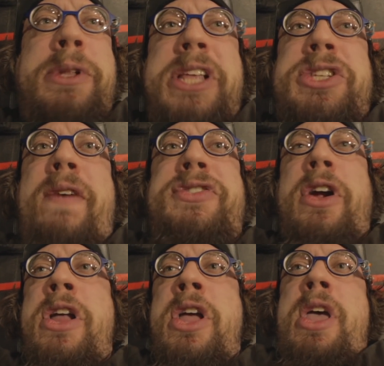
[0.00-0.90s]
police
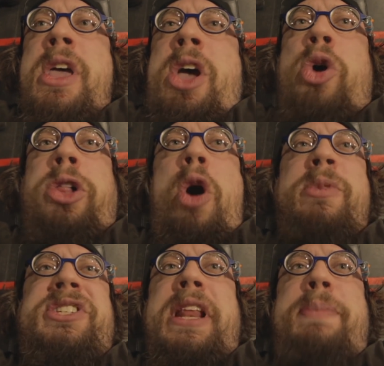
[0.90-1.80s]
officer.
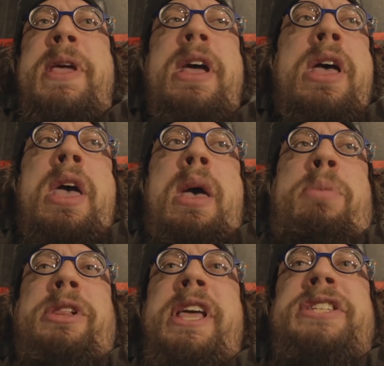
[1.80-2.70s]
Oklahoma City P
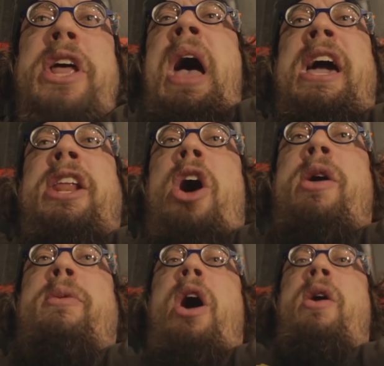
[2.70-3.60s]
police. I gotta go.
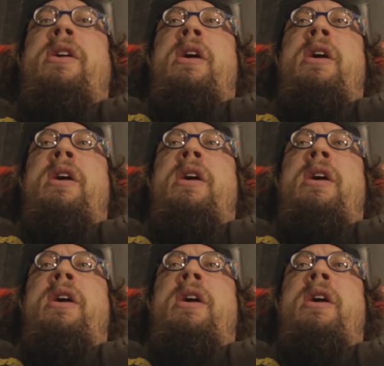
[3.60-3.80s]
Here we go.